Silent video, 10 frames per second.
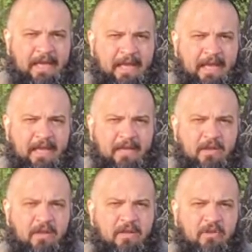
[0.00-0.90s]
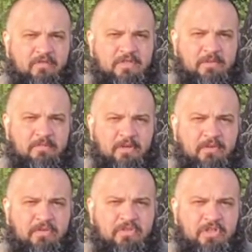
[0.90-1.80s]
And you've seen me on
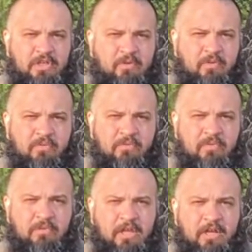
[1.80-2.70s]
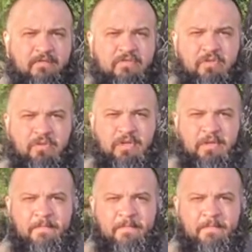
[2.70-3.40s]
this channel do a lot of shooting.